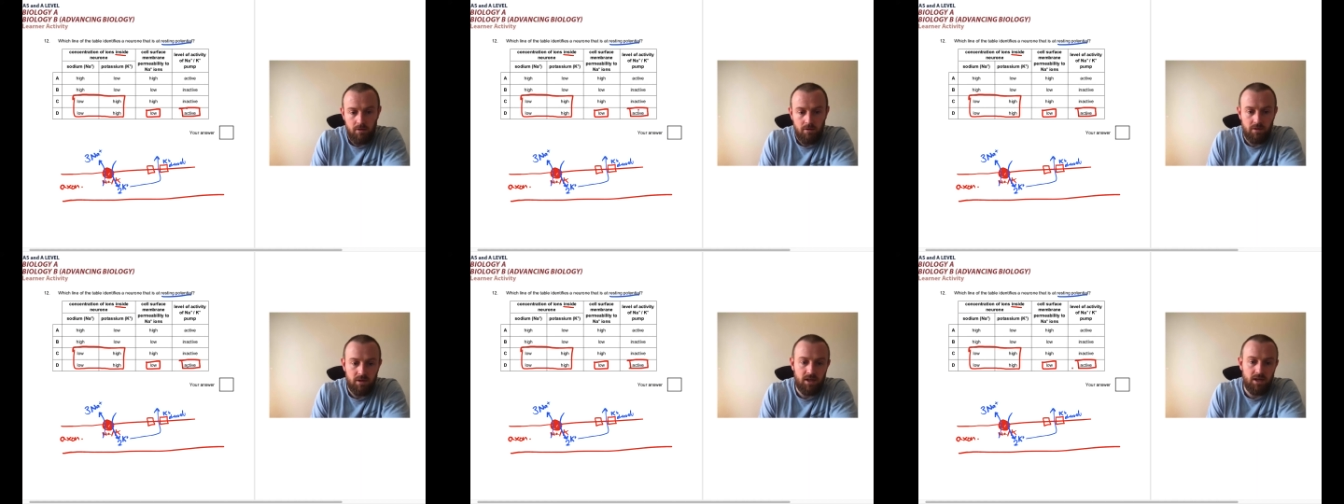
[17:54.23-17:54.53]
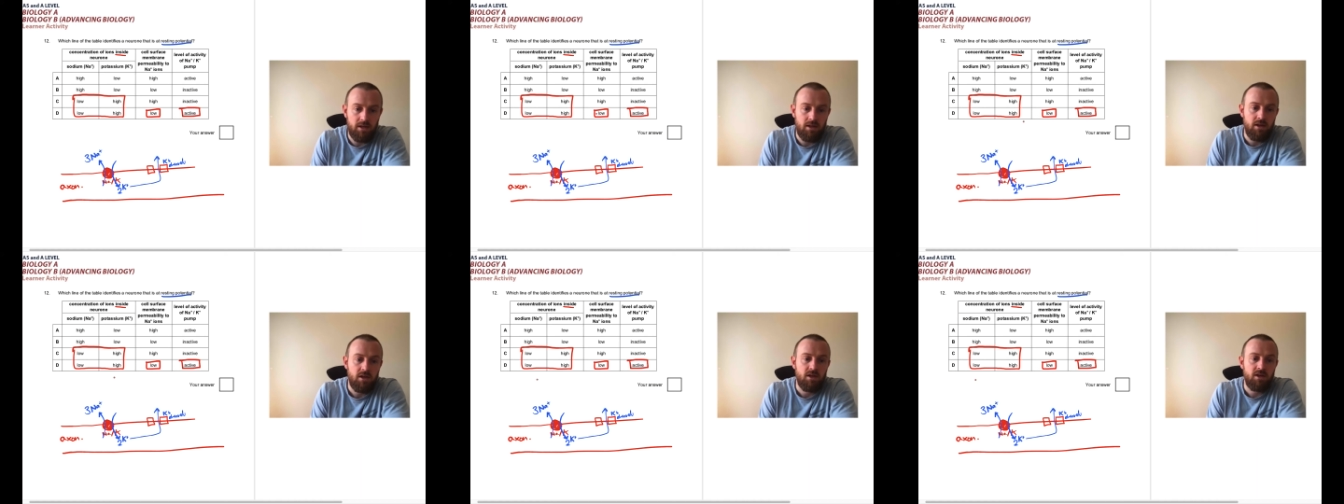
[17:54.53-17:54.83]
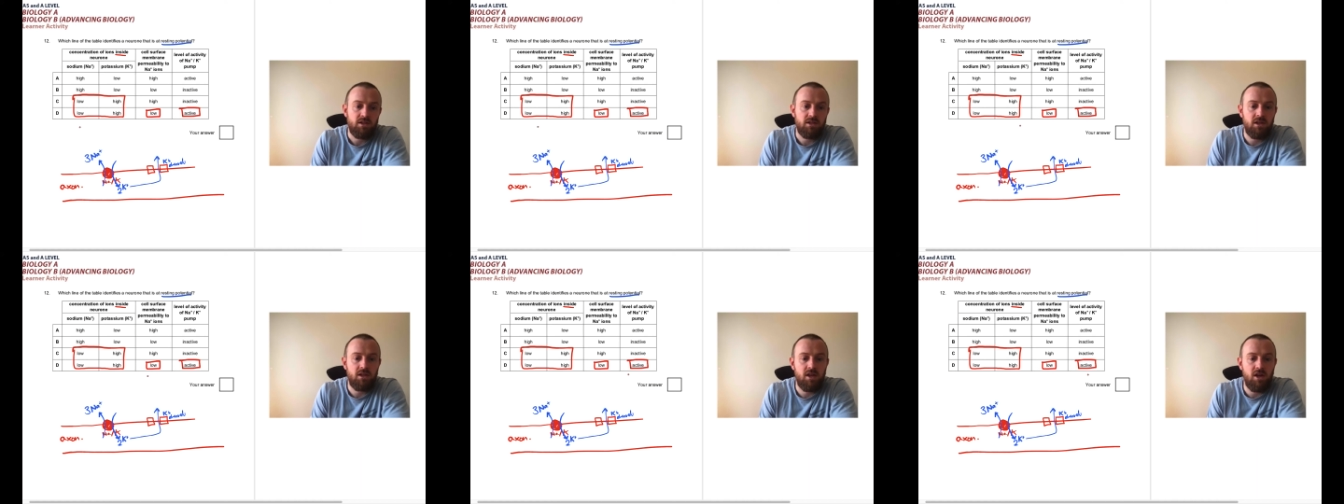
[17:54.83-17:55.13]
Okay,
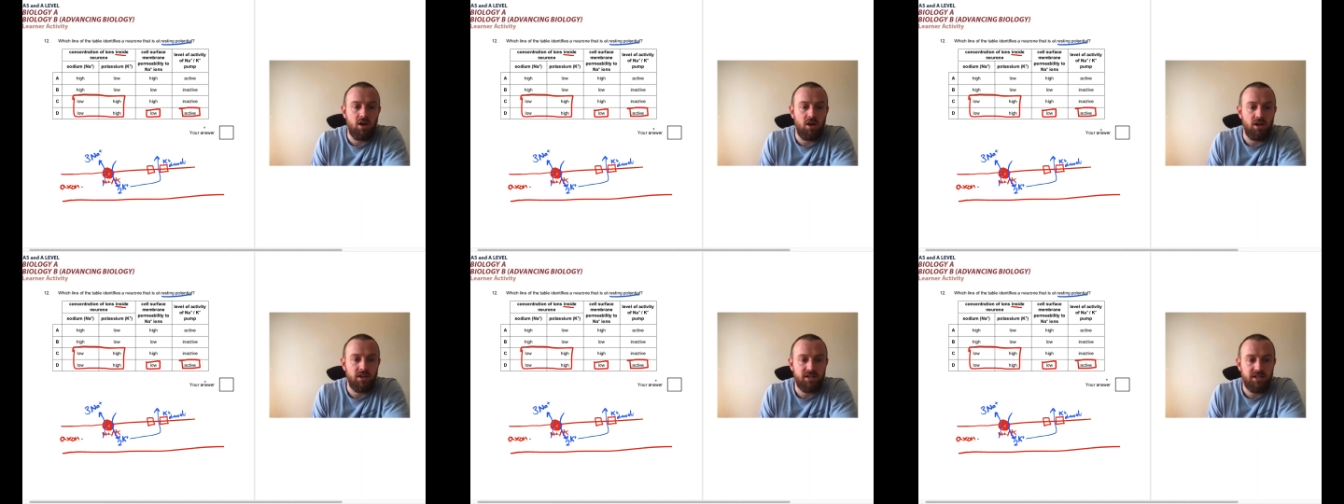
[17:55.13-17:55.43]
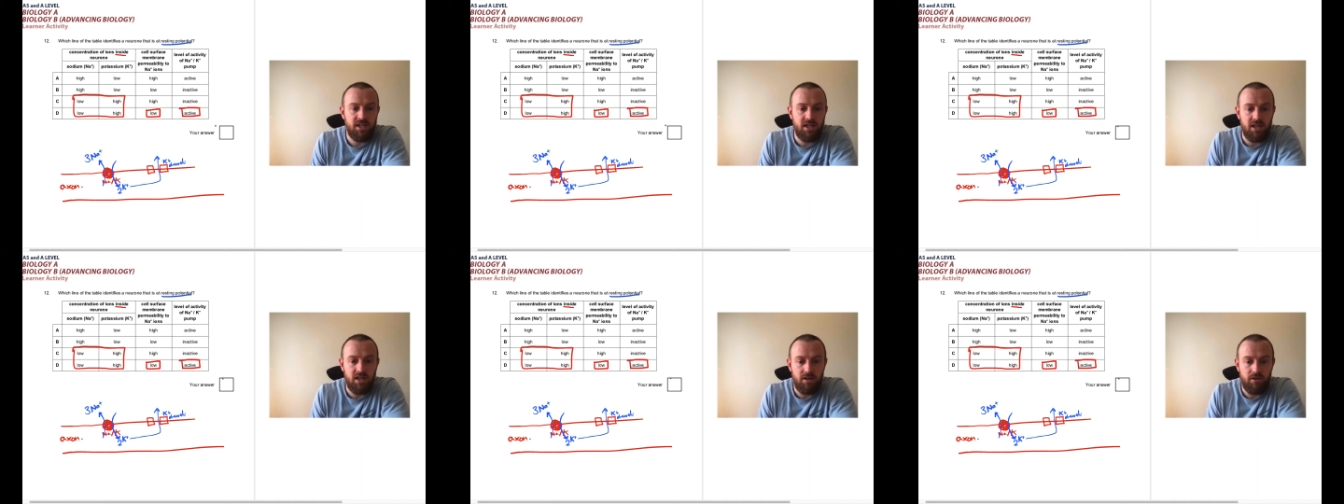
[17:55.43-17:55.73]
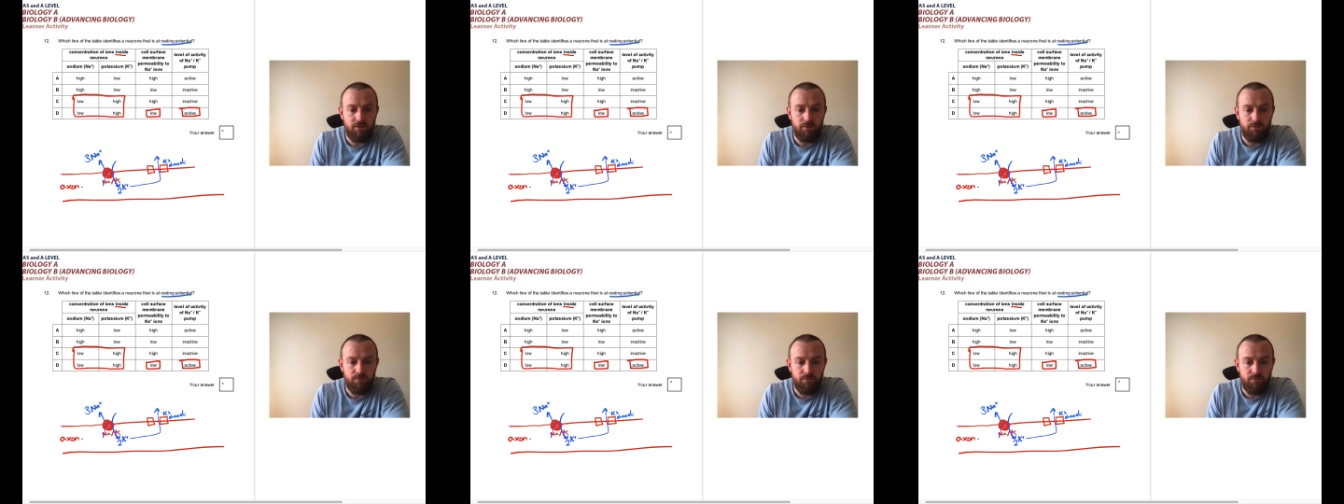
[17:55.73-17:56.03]
so the answer
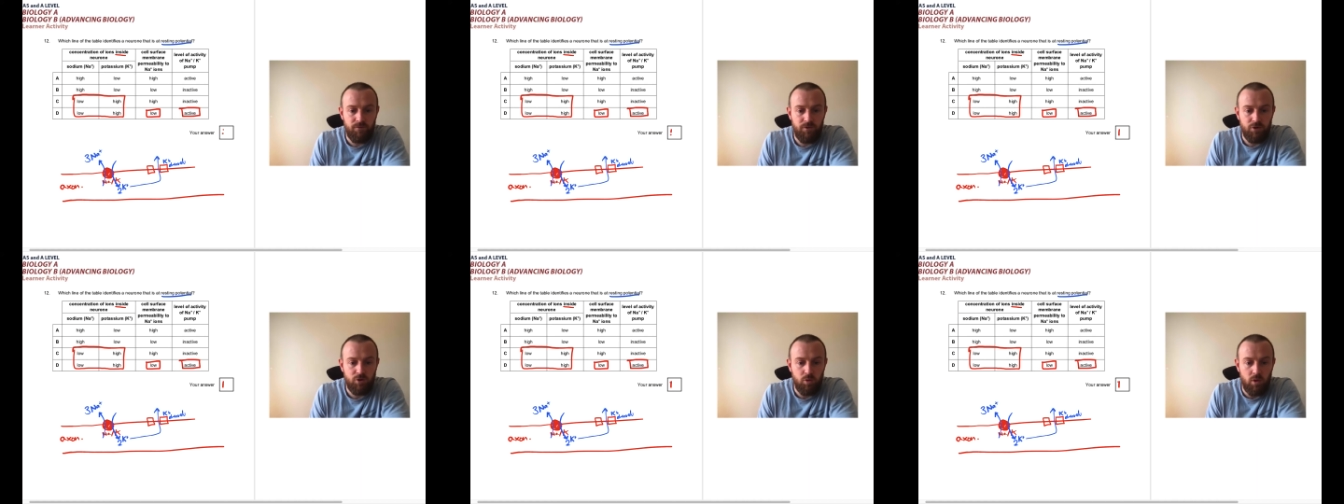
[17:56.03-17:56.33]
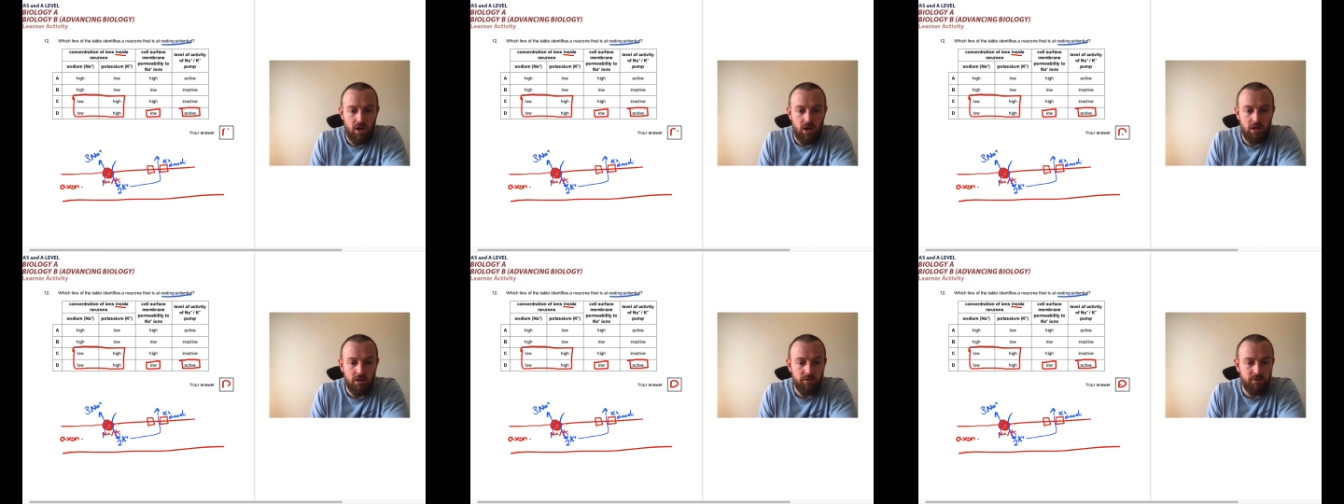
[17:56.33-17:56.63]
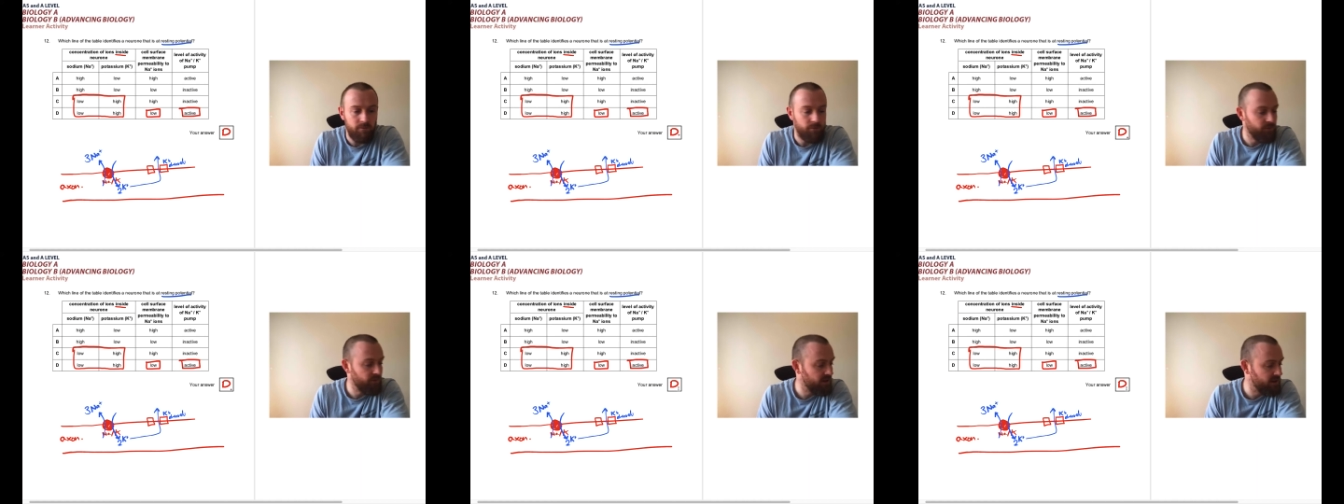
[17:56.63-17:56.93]
for 12
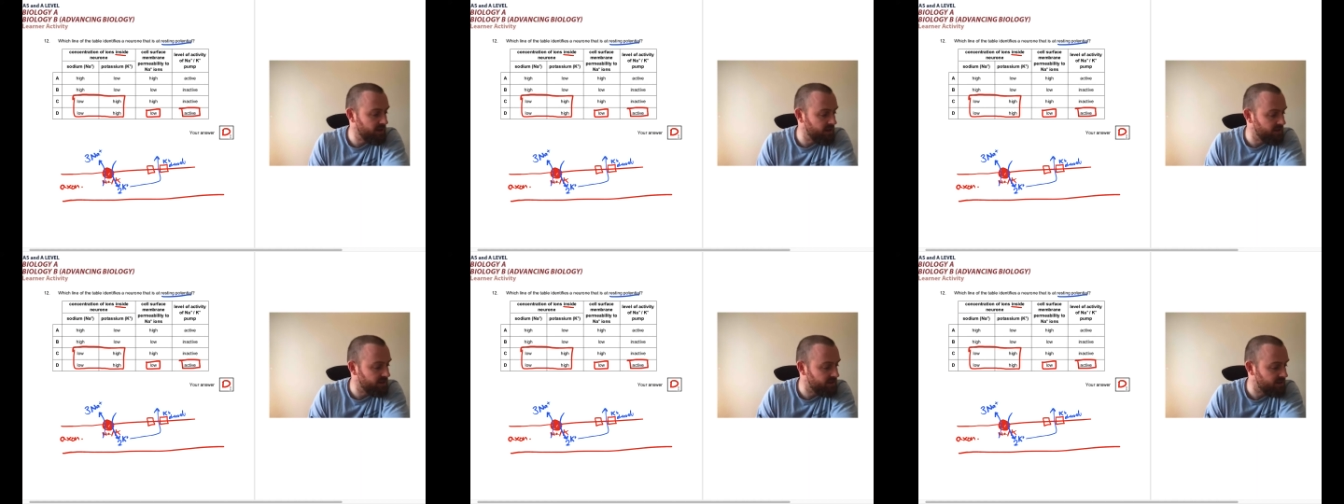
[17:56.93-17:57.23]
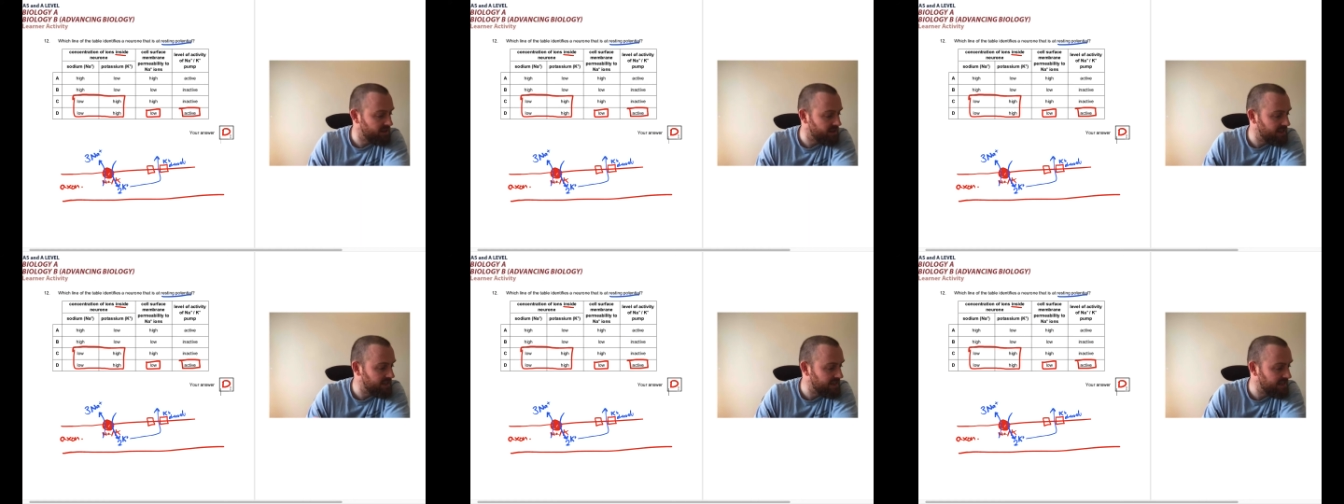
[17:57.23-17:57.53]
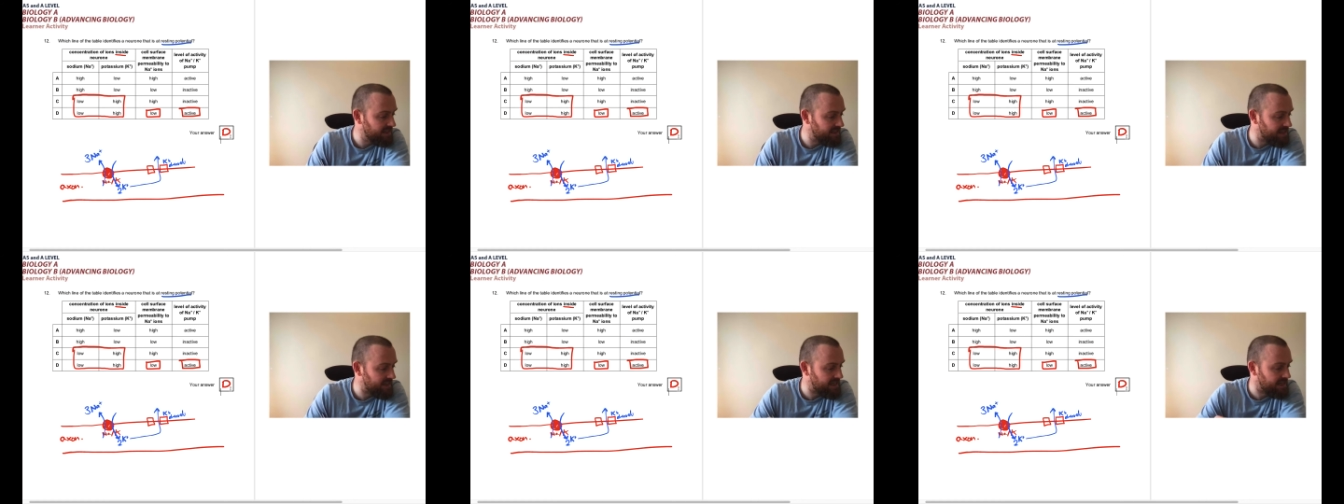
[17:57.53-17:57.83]
is
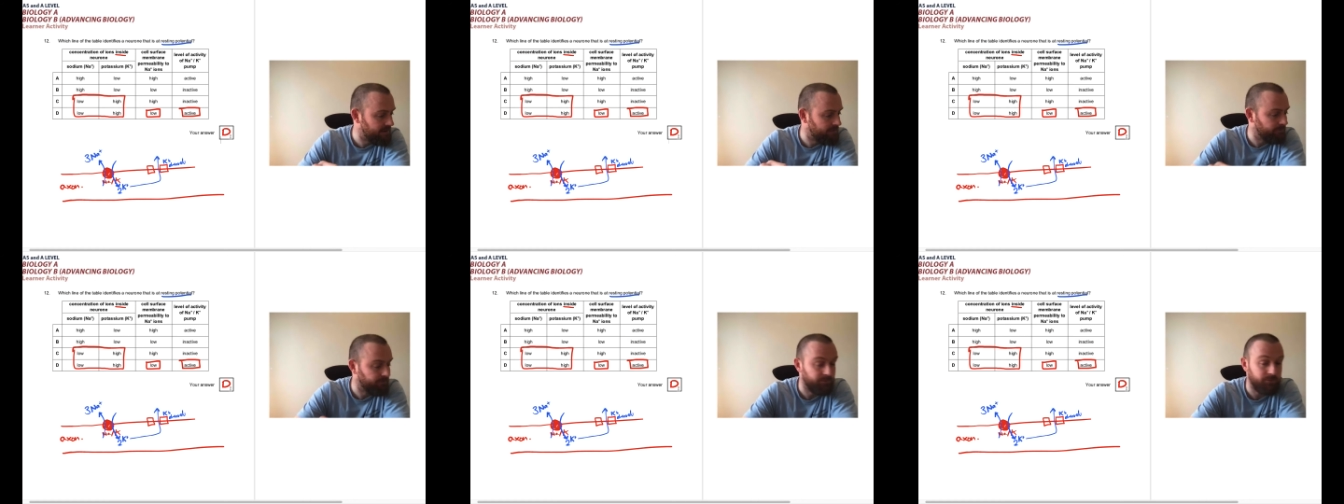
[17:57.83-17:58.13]
D.